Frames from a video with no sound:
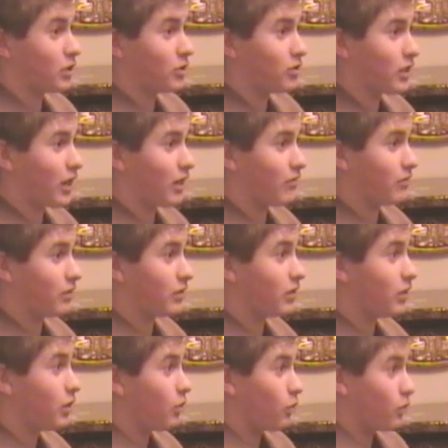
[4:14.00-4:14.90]
good out of
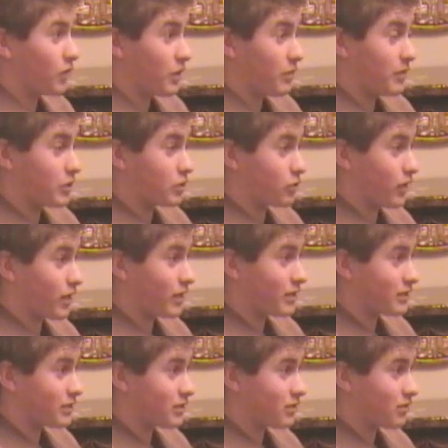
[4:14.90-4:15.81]
it, would they be
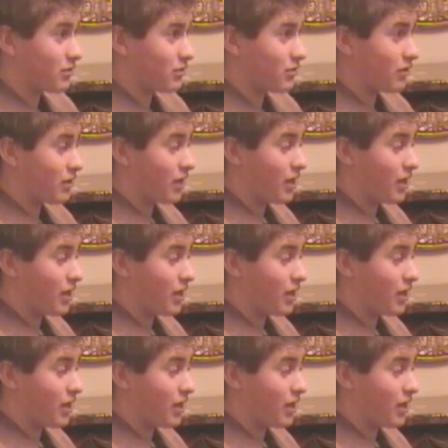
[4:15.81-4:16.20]
trading still?